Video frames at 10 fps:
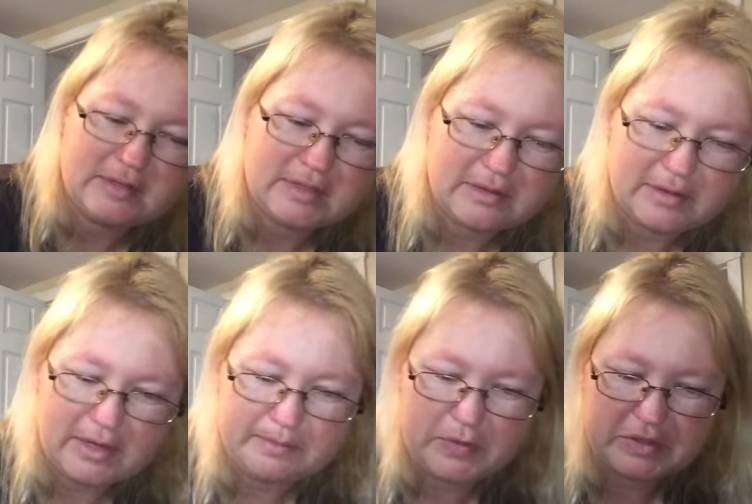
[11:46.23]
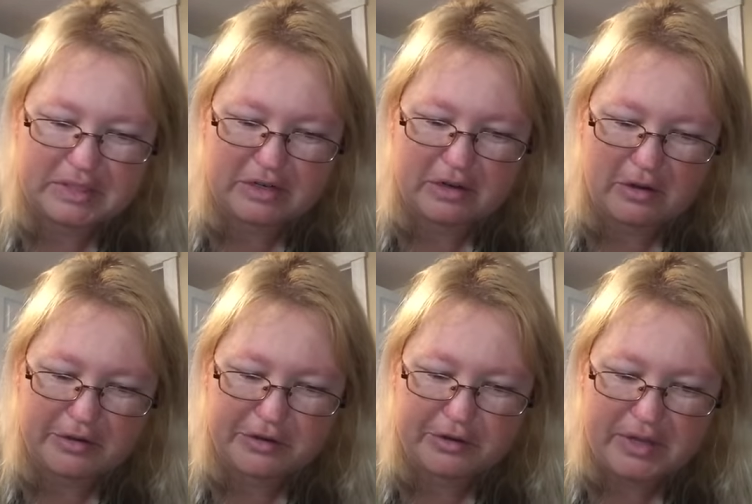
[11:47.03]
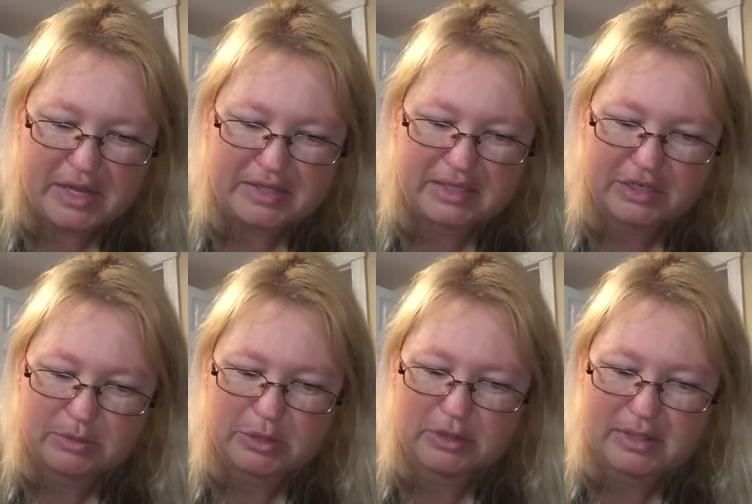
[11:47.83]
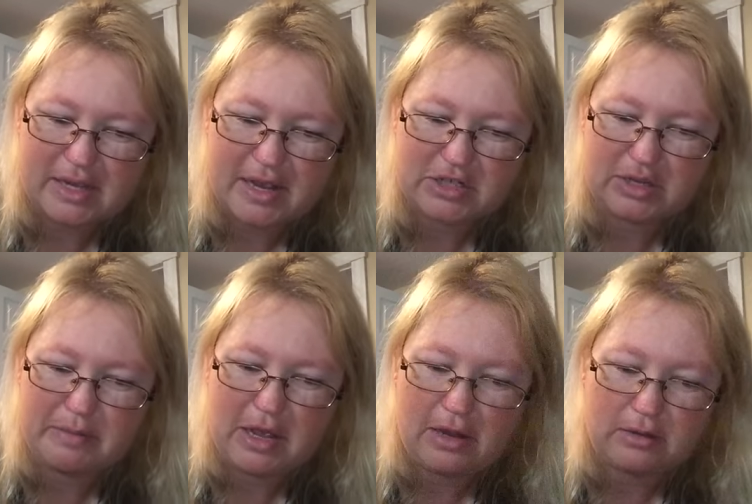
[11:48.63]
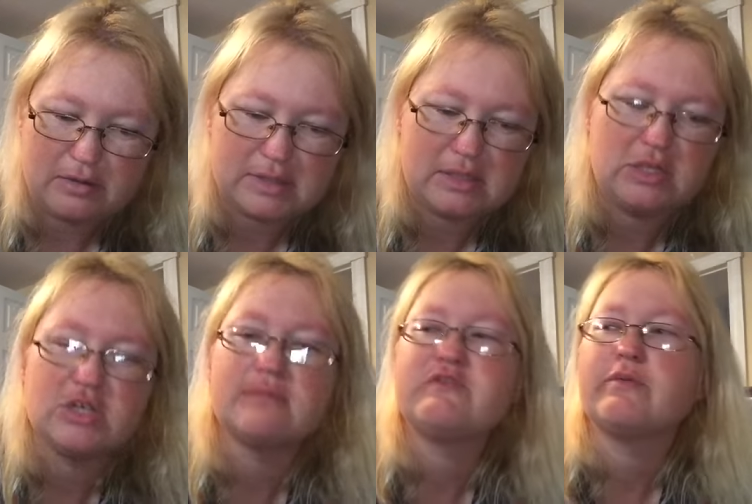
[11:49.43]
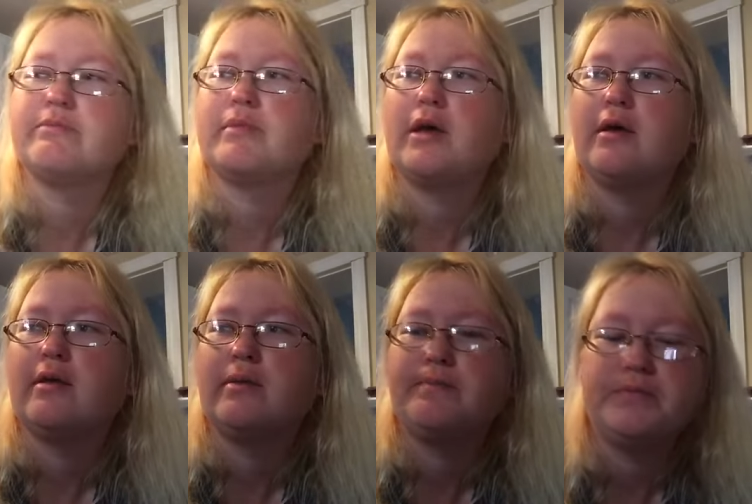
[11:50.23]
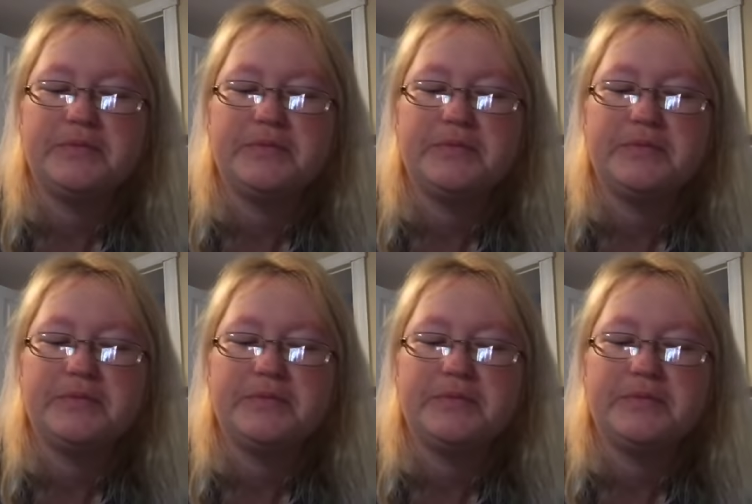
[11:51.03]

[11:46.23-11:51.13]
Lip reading: So yep, those are all the stitch markers I actually made using the charms from, the